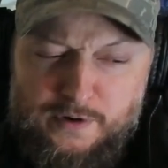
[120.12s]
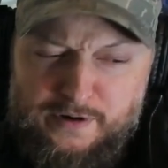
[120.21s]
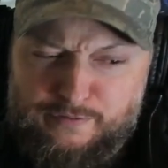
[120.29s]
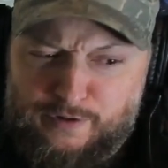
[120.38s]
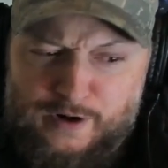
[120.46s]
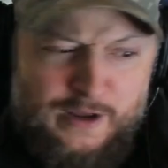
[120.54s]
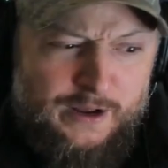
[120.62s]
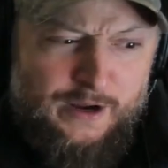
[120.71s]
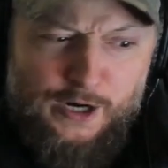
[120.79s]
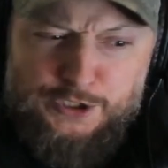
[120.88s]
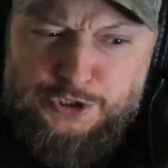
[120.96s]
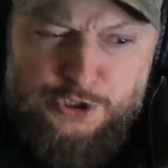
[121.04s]
of
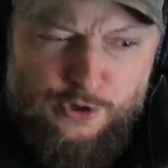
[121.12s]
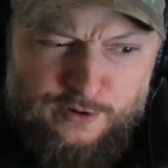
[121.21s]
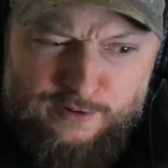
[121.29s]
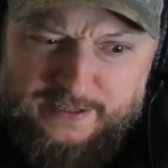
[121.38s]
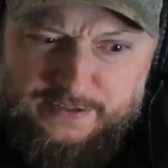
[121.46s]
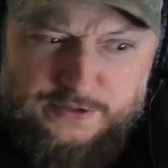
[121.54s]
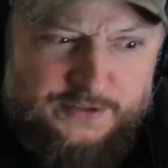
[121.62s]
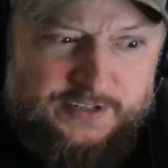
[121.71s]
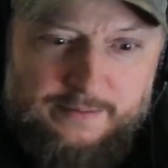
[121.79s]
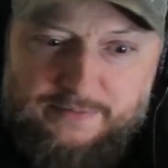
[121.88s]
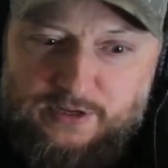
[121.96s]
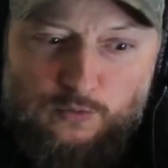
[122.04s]
a journalist or
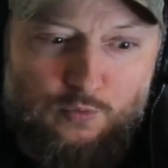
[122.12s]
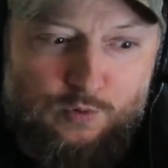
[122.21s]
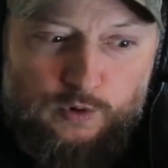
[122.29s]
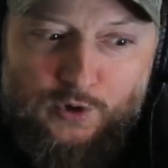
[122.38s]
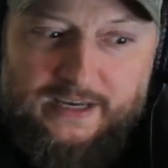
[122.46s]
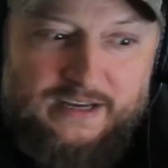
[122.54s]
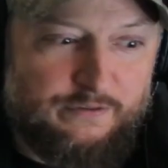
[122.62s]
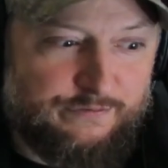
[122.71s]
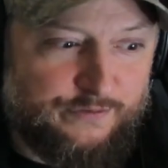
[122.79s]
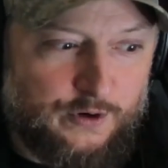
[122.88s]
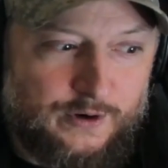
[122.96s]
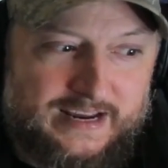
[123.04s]
something looking
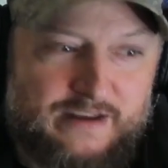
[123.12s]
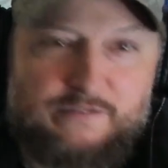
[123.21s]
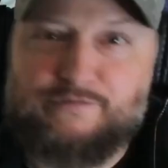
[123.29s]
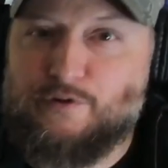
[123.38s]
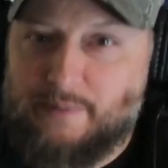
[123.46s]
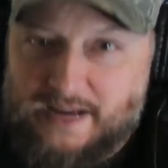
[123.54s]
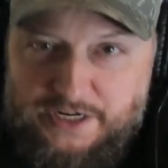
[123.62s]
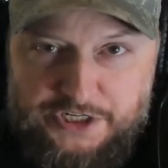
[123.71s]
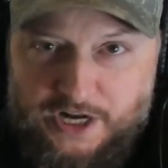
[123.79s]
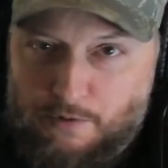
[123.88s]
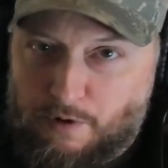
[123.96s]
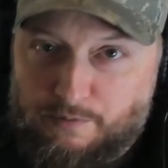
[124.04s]
for
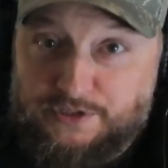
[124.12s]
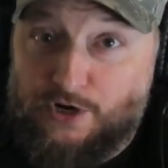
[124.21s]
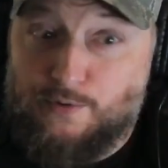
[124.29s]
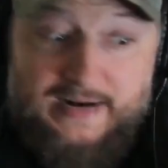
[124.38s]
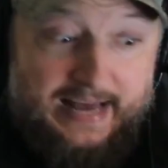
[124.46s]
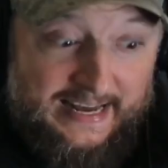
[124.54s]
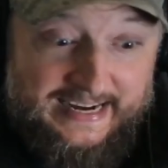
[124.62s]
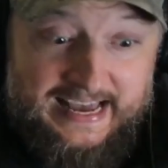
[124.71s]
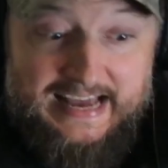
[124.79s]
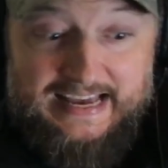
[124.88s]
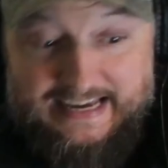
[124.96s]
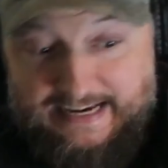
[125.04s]
information on what was going on.
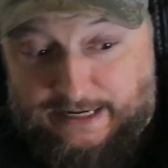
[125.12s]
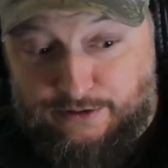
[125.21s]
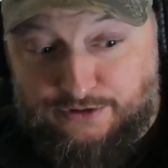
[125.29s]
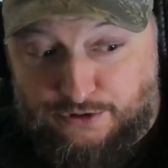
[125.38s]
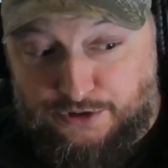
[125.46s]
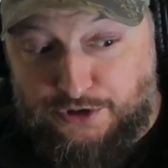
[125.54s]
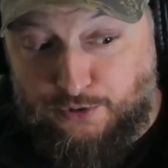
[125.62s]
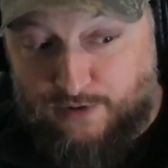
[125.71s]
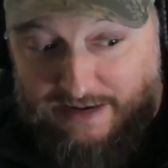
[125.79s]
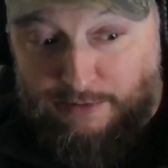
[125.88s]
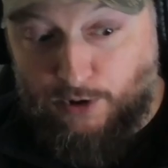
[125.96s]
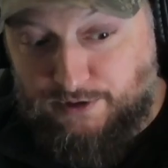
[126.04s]
He hears her
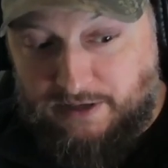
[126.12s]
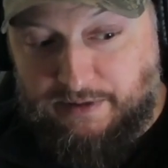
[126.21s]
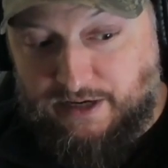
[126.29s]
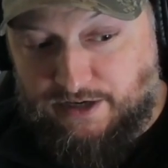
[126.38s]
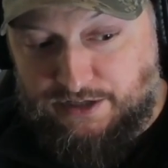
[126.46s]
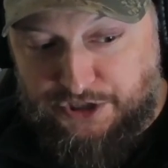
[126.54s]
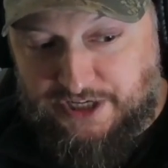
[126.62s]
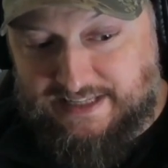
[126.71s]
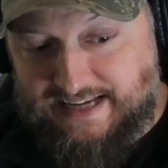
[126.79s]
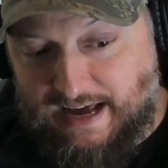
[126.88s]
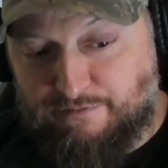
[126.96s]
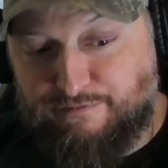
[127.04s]
scream only because she's
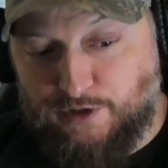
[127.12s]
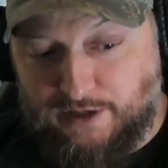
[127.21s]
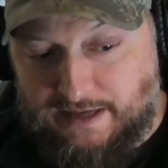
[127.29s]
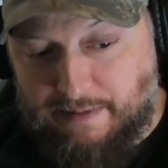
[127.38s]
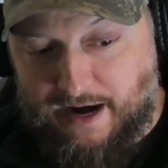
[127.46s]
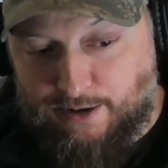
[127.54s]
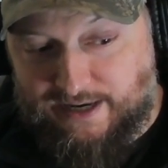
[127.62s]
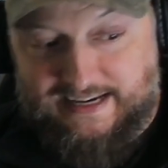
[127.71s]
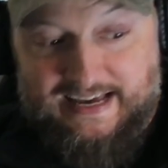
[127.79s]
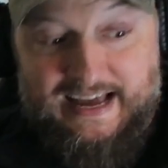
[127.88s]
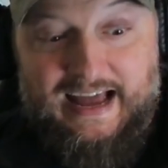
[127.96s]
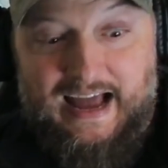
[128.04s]
not fully
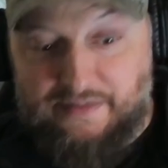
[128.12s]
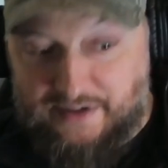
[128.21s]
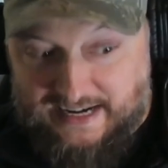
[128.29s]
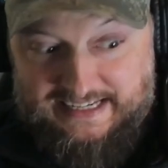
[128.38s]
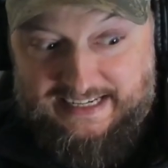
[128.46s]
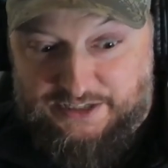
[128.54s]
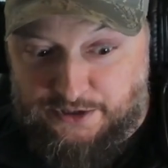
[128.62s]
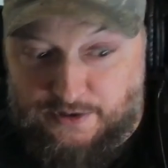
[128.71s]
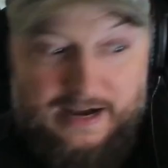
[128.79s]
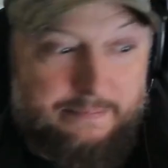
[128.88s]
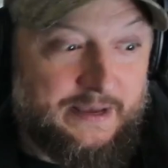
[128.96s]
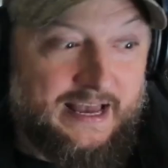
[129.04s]
buried, and then he digs her
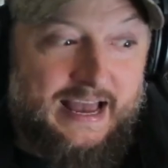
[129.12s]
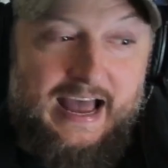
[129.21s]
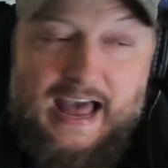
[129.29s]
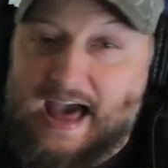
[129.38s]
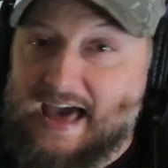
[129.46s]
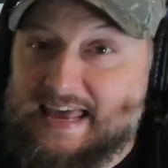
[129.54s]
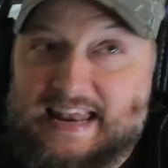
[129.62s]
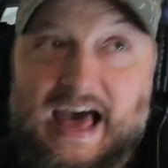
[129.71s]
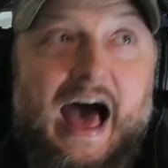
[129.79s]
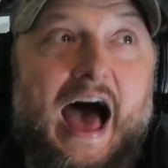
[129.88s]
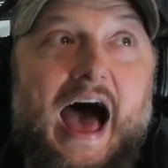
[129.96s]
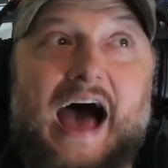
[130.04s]
up, and
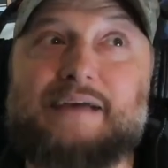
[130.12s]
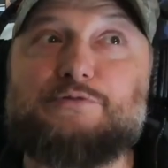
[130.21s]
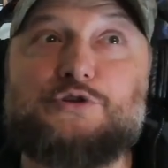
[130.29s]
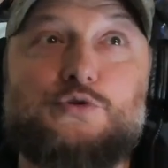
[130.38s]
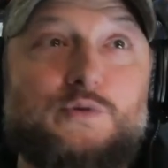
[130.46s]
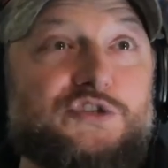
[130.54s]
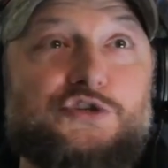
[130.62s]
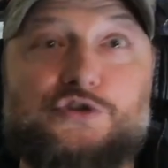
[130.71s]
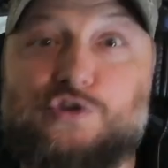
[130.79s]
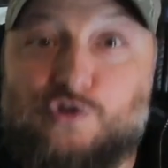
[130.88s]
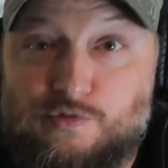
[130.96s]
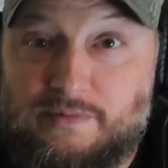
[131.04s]
I'm to
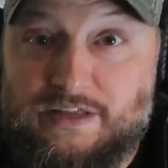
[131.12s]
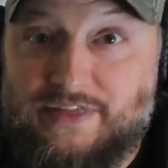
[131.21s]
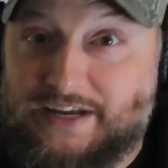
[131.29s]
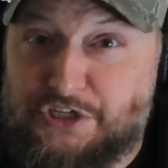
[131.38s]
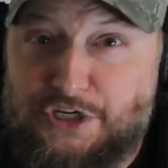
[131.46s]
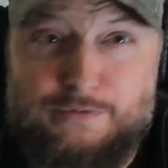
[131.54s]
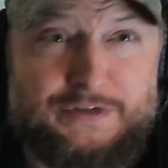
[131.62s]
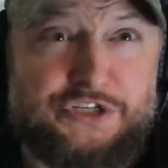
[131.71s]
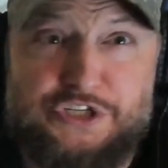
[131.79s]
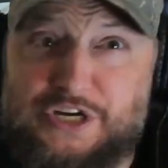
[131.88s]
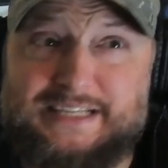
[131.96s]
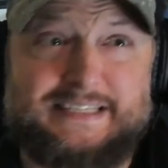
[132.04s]
assume that she was
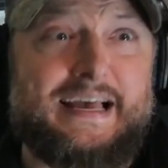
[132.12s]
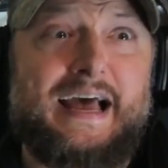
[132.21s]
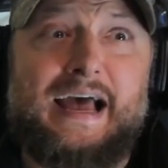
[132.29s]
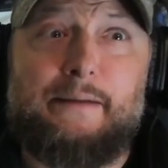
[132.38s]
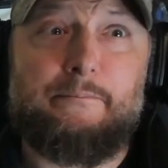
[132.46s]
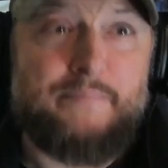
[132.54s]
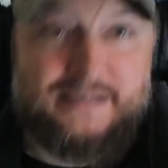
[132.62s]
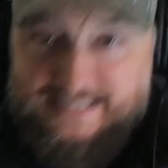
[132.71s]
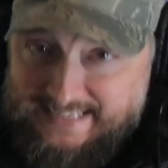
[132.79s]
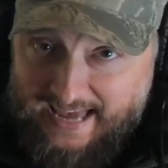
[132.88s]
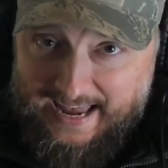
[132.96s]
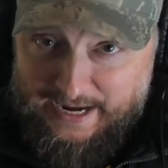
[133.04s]
just
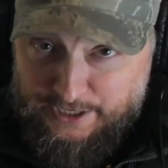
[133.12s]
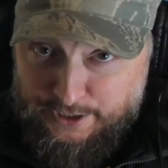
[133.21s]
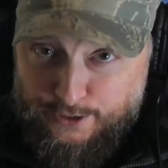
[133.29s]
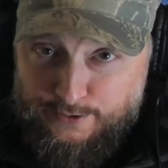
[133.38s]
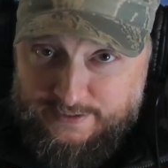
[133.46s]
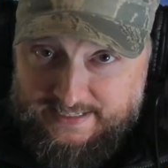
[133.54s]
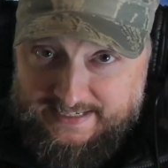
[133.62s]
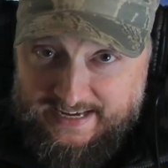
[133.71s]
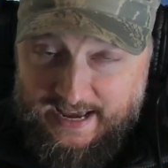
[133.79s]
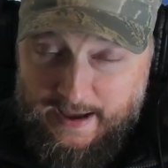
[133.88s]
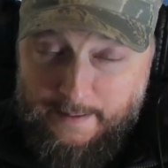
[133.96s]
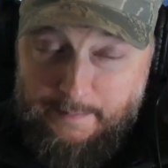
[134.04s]
misdiagnosed,
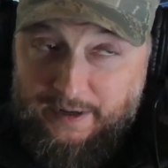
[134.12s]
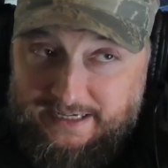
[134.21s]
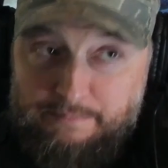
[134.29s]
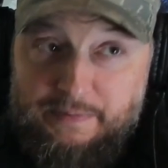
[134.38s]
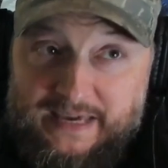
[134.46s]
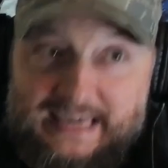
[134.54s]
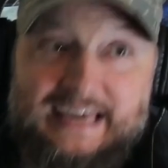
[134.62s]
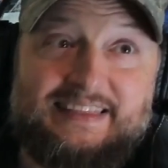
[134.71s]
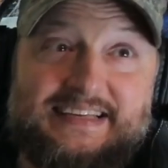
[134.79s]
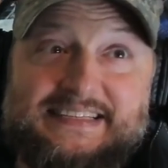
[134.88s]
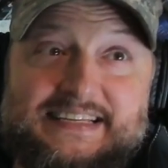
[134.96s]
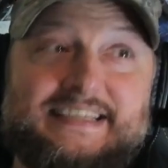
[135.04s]
but being
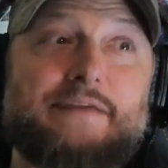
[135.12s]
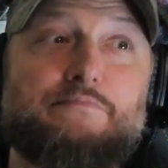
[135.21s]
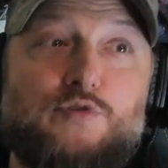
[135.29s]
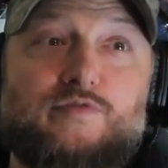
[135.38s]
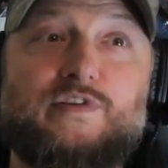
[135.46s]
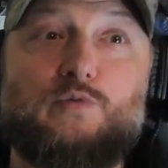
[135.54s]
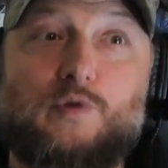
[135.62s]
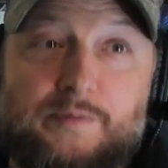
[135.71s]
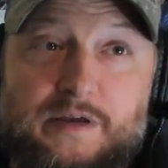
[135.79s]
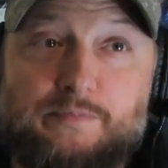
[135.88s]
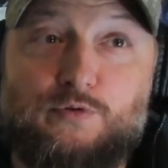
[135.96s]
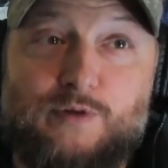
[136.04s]
this is a movie where
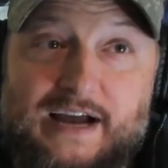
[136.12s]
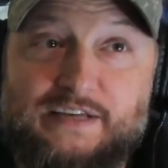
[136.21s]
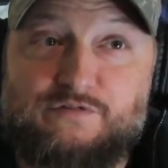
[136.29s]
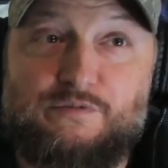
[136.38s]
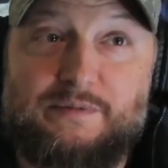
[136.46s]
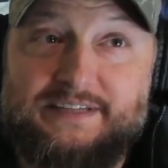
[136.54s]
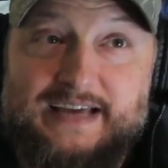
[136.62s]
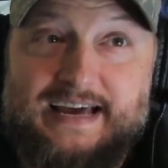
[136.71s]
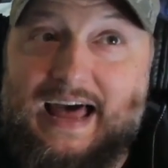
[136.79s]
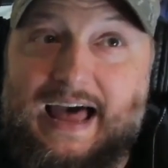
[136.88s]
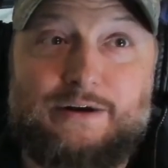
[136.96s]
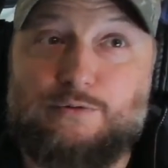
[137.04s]
people rise from the dead,
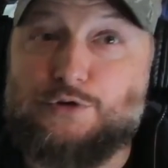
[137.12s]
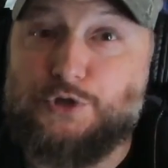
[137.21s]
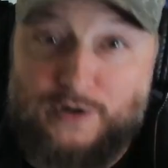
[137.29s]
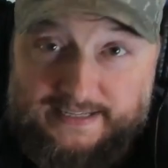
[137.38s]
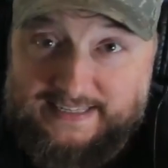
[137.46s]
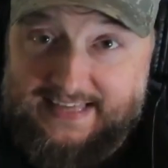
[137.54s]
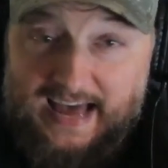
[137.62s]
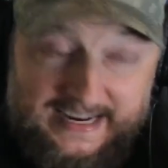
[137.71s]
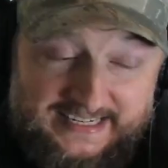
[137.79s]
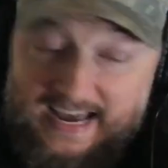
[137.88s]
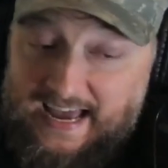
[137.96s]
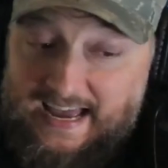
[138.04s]
I don't trust that.